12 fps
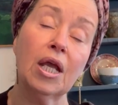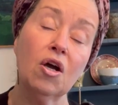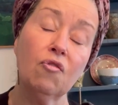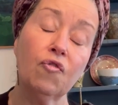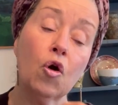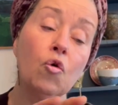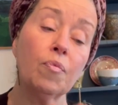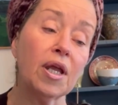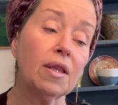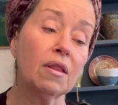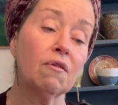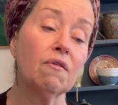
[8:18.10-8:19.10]
foam
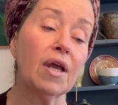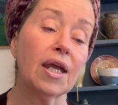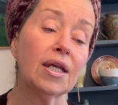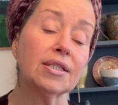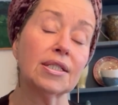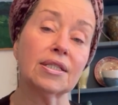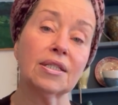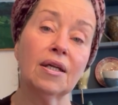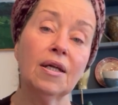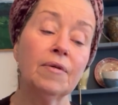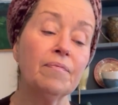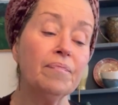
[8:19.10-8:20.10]
in the vase.
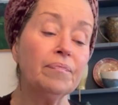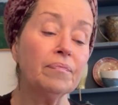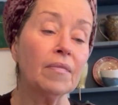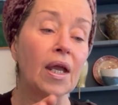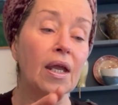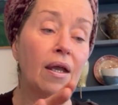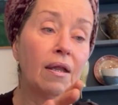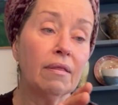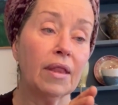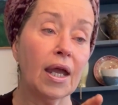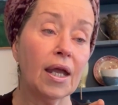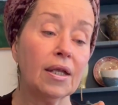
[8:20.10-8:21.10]
And
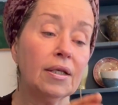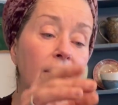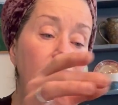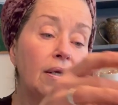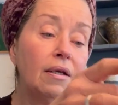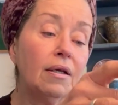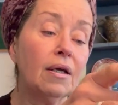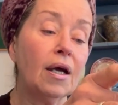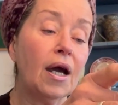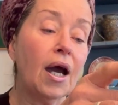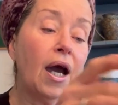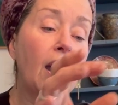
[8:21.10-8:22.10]
then
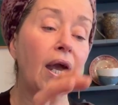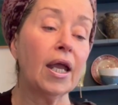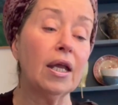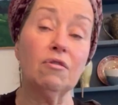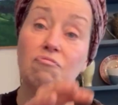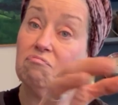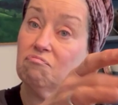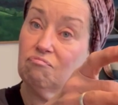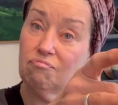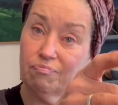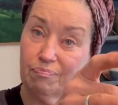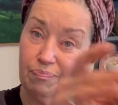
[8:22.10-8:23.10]
I
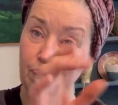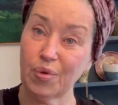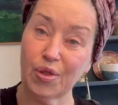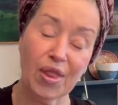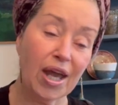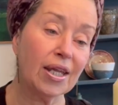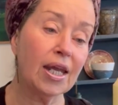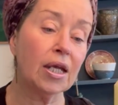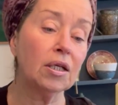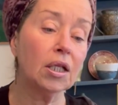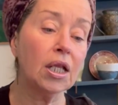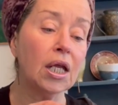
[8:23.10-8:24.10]
put that
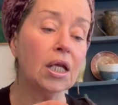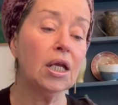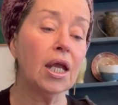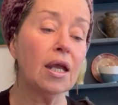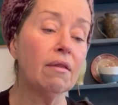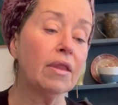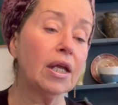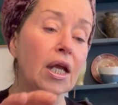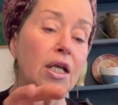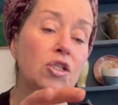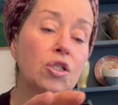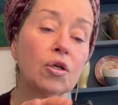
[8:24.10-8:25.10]
candle in, and then I
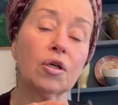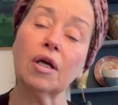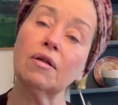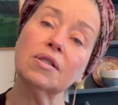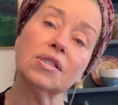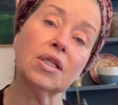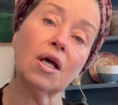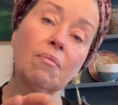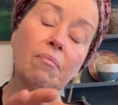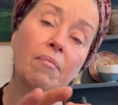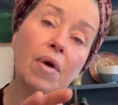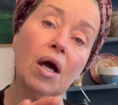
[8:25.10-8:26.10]
took
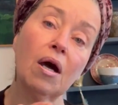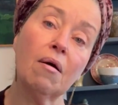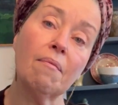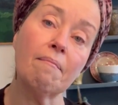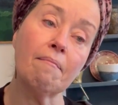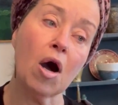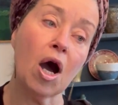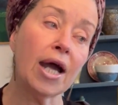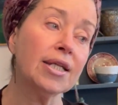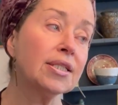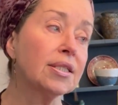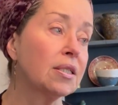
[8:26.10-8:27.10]
some
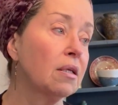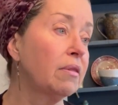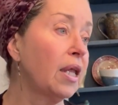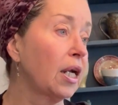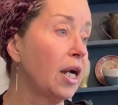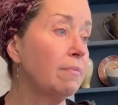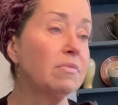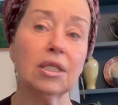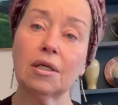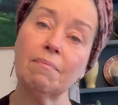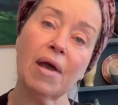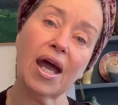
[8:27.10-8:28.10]
moss that comes
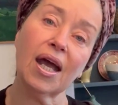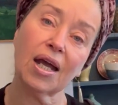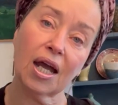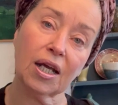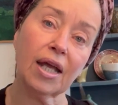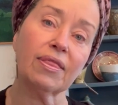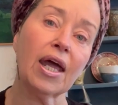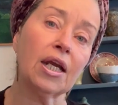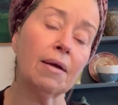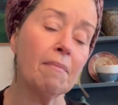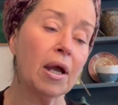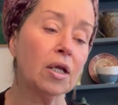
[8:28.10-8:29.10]
in a bag. I got that
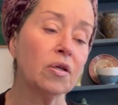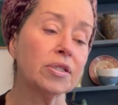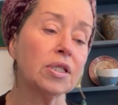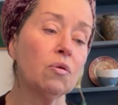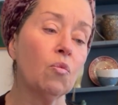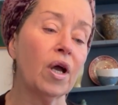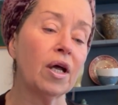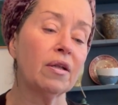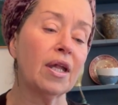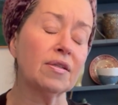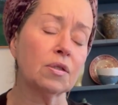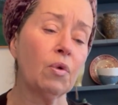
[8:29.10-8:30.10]
at Michael's
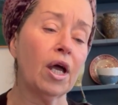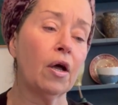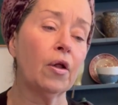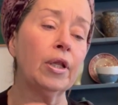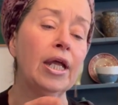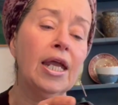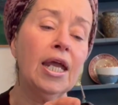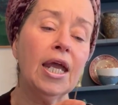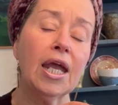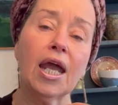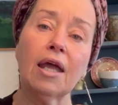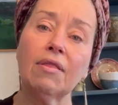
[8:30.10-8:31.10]
as well.
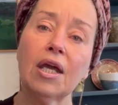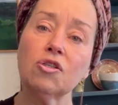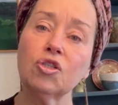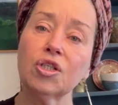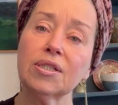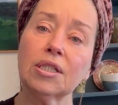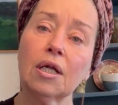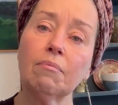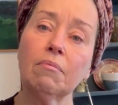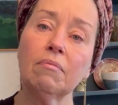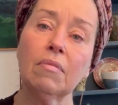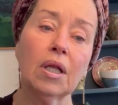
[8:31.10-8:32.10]
And then just some